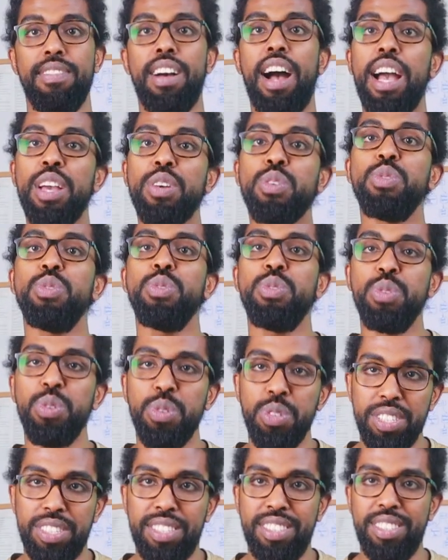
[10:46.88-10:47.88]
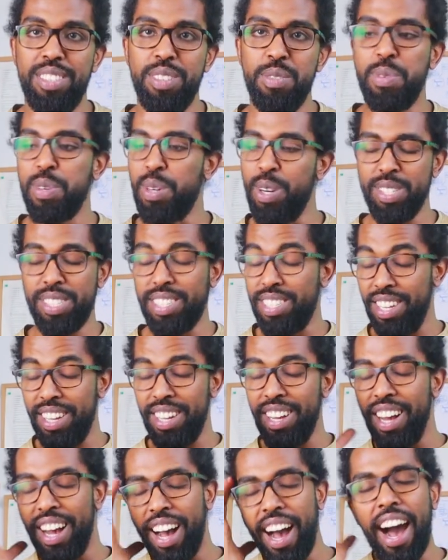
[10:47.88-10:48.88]
I could do it. Because
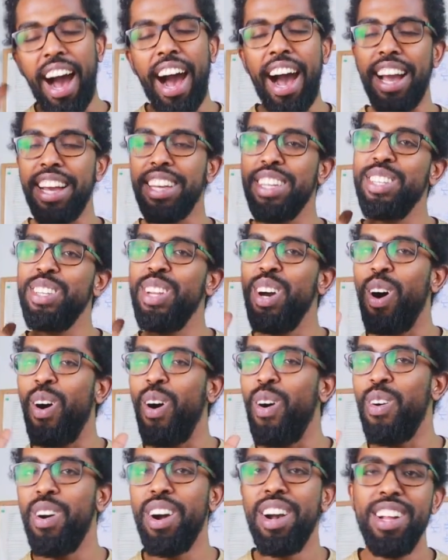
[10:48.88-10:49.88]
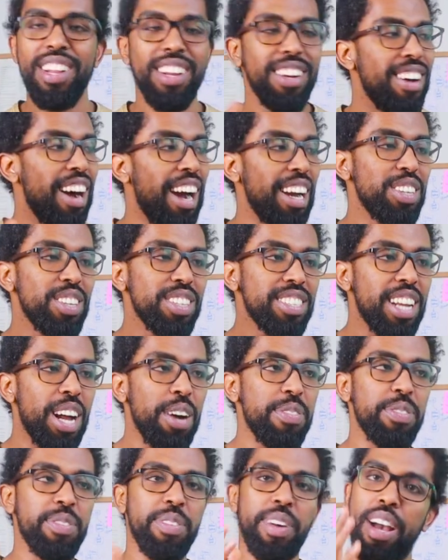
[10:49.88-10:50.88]
I know, I don't know
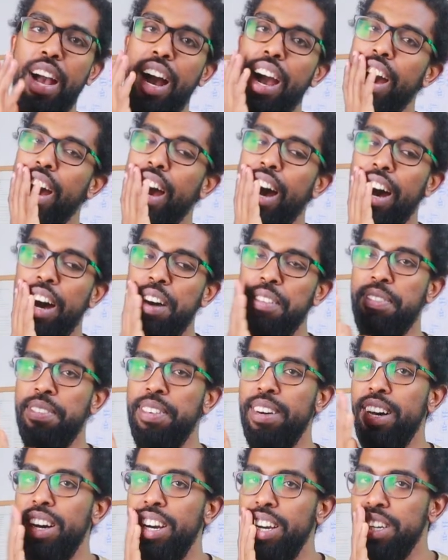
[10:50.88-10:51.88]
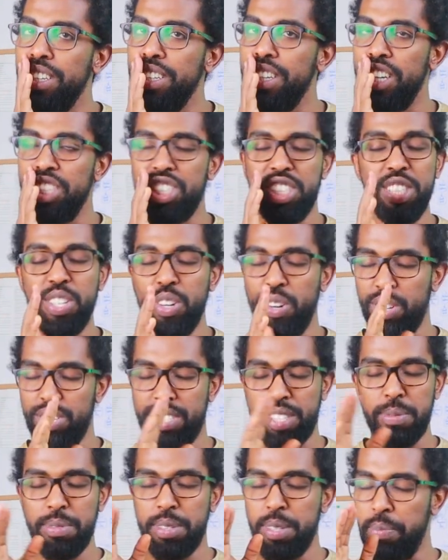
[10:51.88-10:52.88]
if I have ADHD or
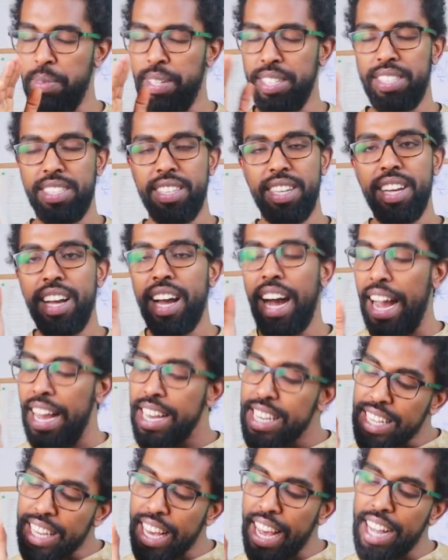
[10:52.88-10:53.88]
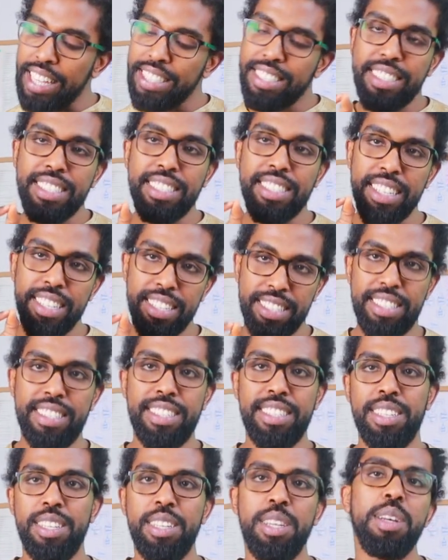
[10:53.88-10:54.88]
something, but I can't
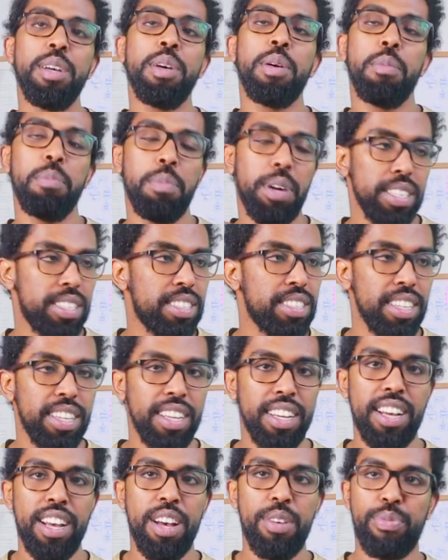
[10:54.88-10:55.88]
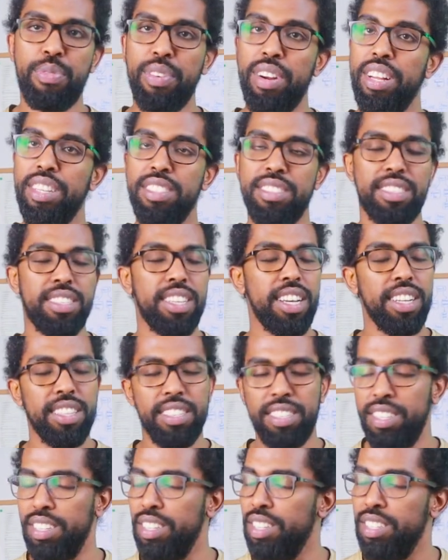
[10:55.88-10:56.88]
sit. But a friend
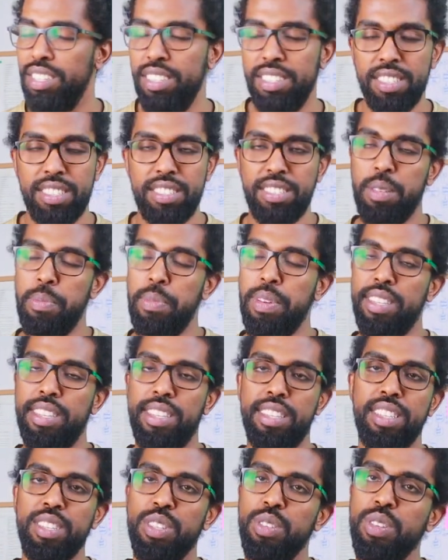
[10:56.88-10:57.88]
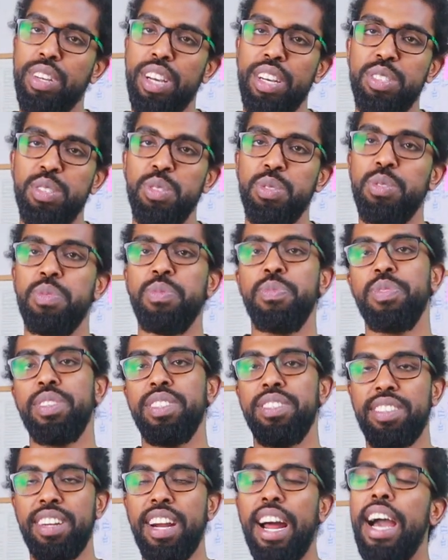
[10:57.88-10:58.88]
said it's the best thing you can do.
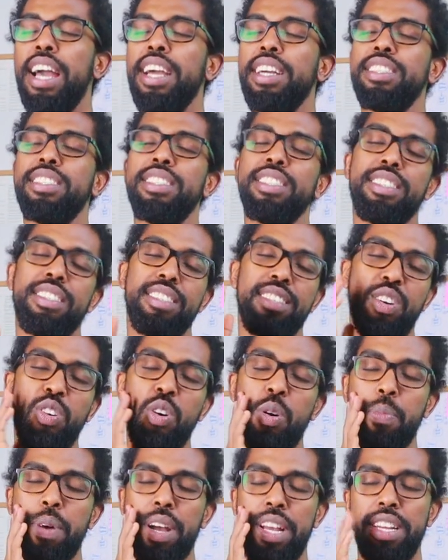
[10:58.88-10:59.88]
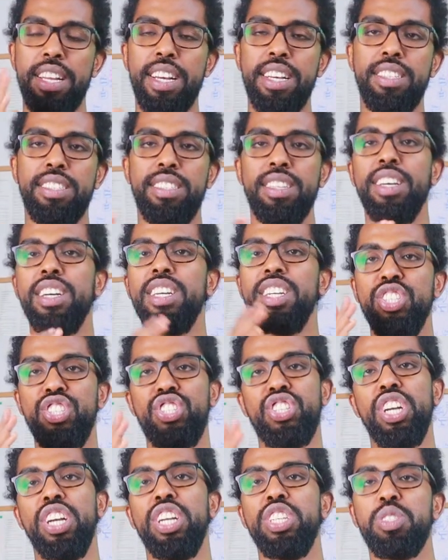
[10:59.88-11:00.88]
Tried it all my days.
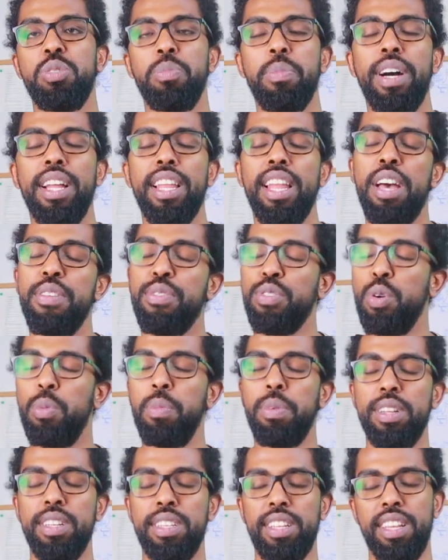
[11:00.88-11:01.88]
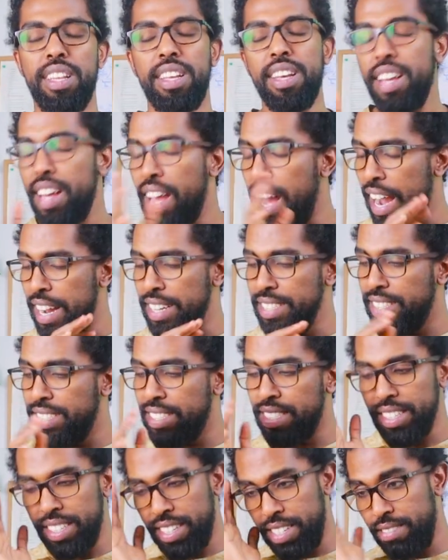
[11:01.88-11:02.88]
Changed my life completely. I
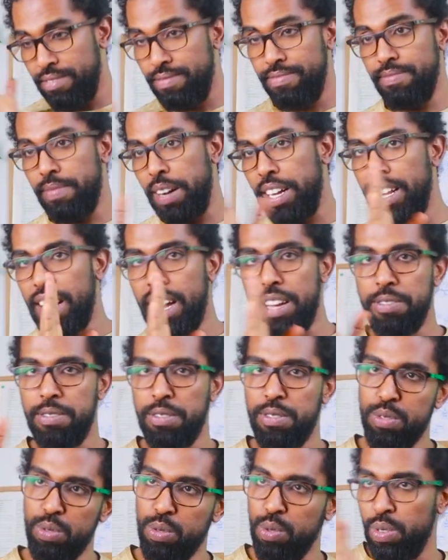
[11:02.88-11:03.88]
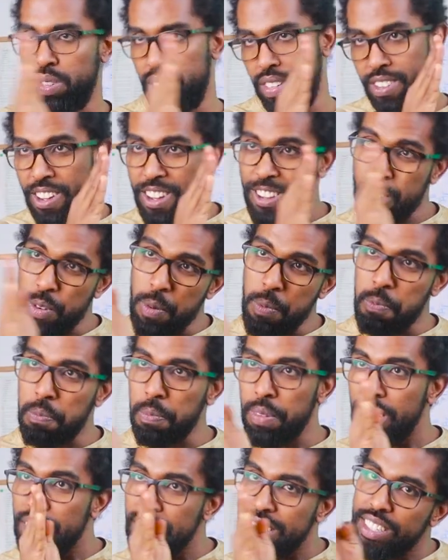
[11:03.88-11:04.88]
see my life through a
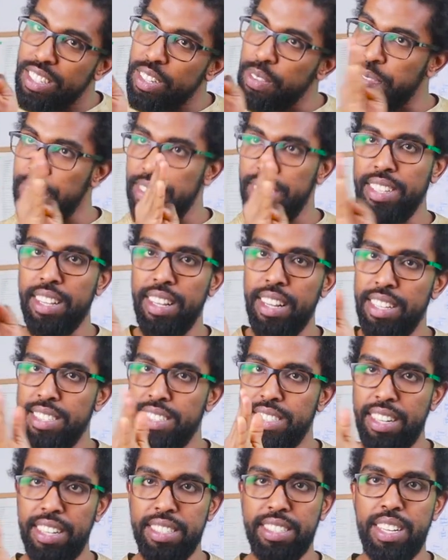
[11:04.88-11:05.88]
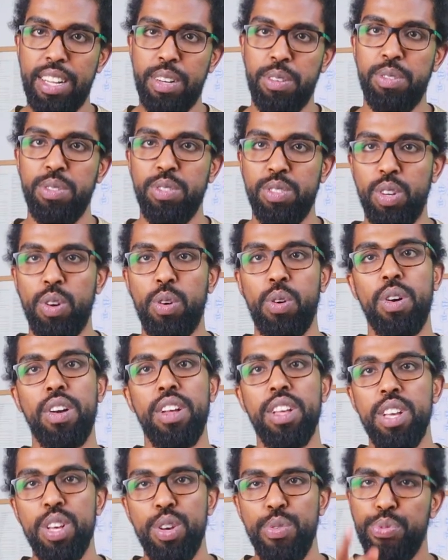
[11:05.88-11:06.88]
complete different lens right now. So
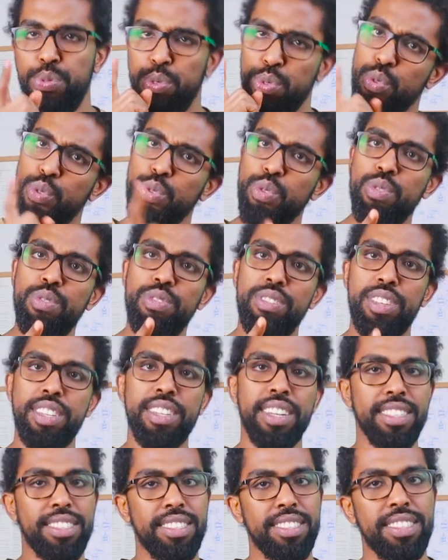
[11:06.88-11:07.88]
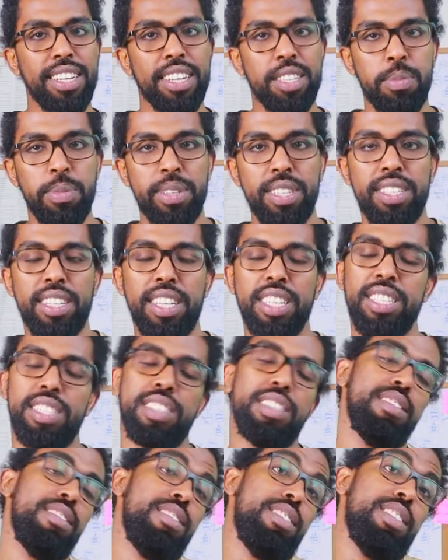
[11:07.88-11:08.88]
if you didn't start
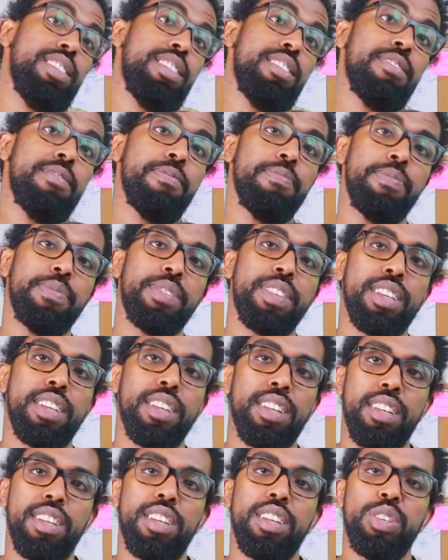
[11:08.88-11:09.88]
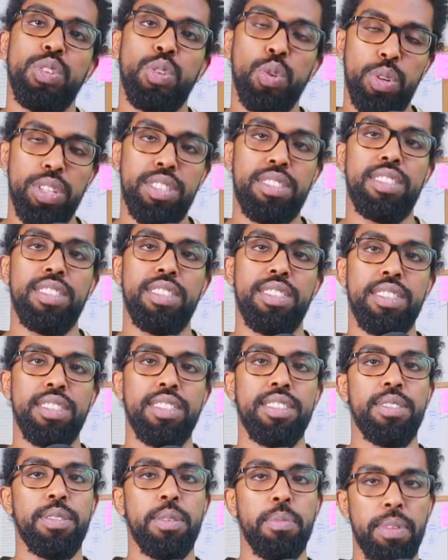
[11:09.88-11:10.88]
meditation, do it,
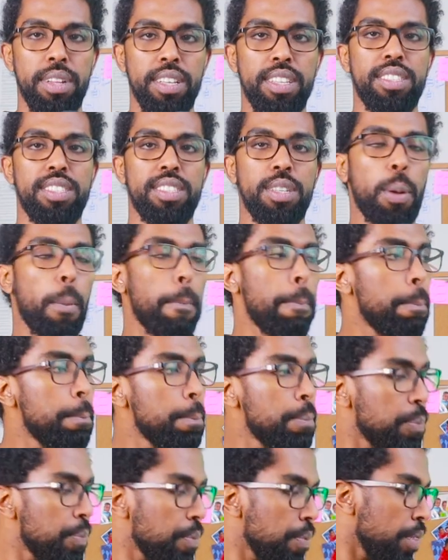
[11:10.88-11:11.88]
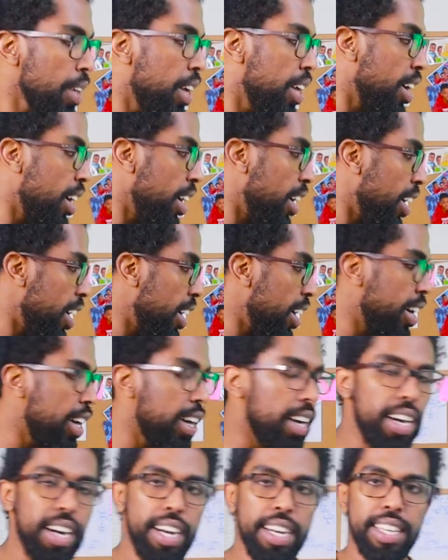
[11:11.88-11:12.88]
please.
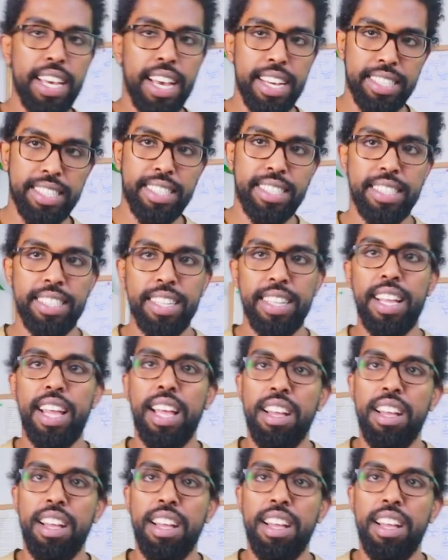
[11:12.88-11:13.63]
Yes,